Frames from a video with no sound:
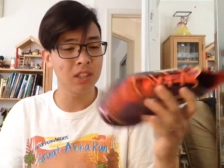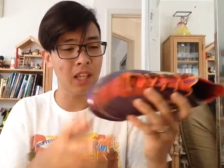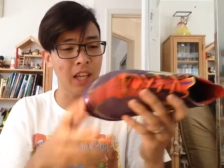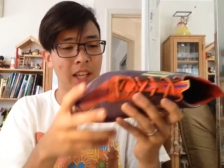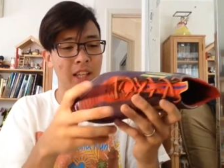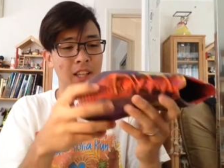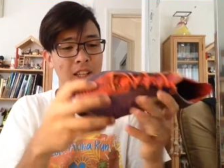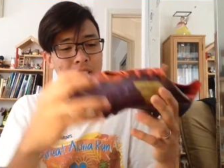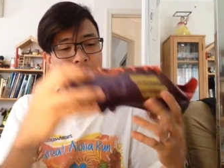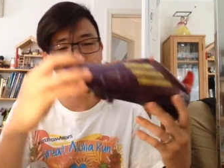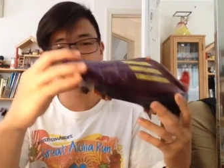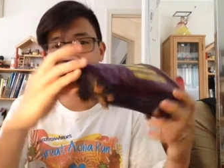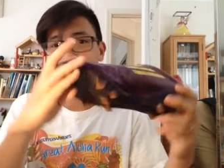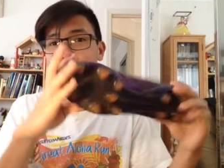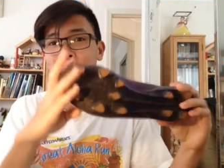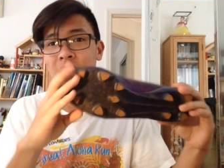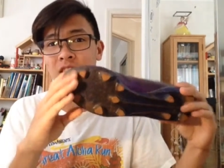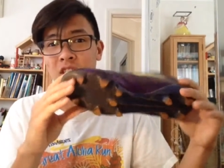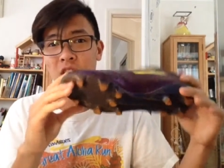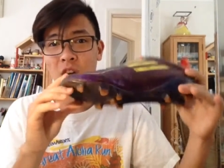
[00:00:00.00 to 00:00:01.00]
and the
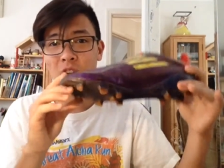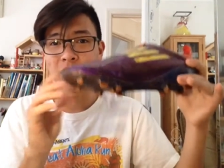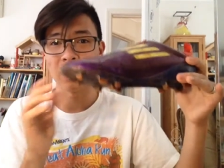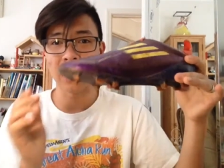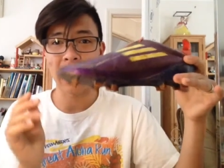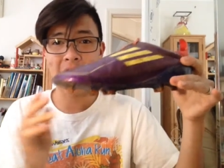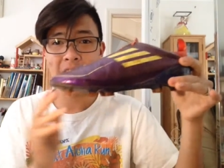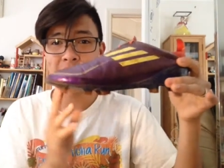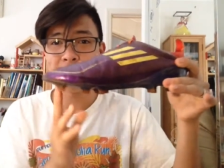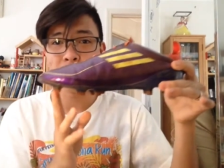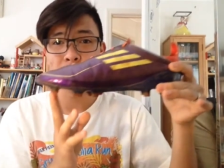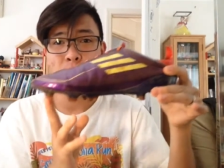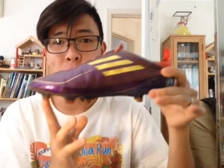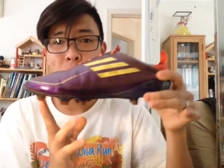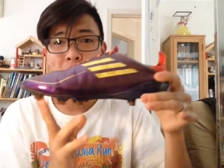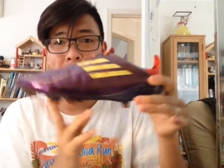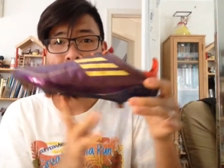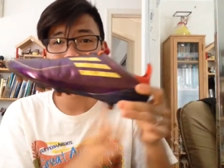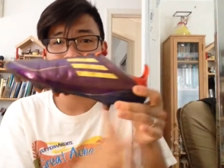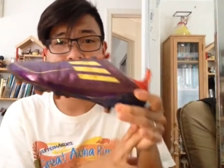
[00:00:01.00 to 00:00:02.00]
studs are not even
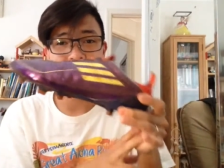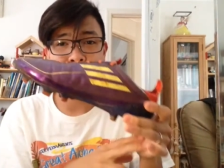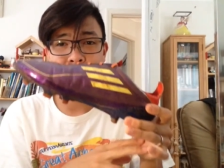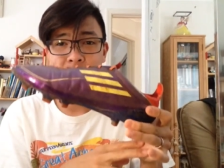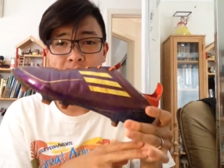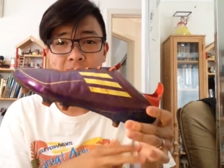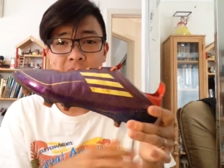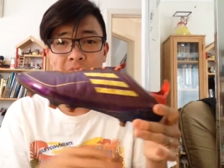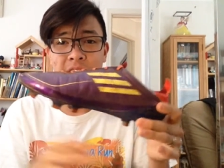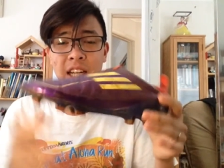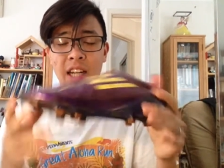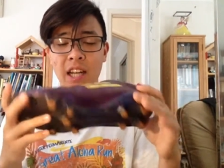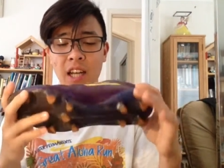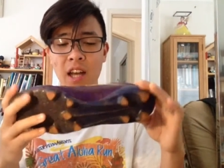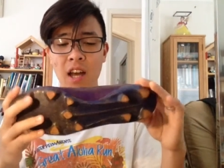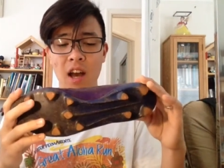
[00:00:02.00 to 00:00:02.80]
worn down yet.